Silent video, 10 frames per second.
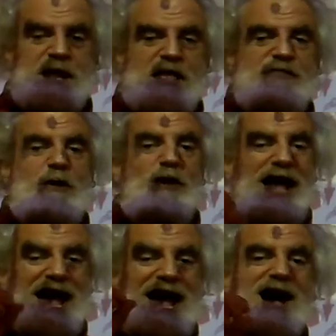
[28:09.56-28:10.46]
that will
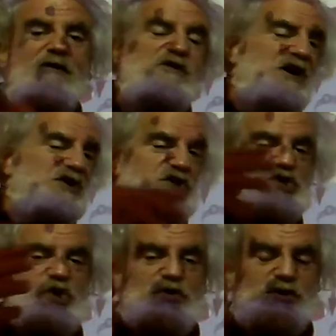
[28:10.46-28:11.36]
have
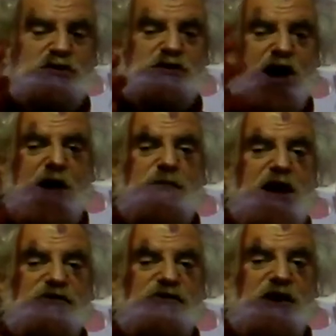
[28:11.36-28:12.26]
certain
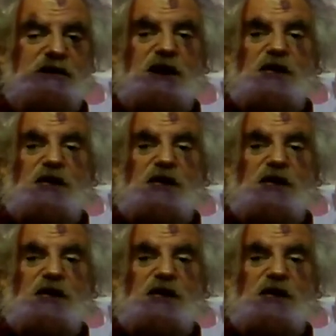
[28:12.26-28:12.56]
compounds in it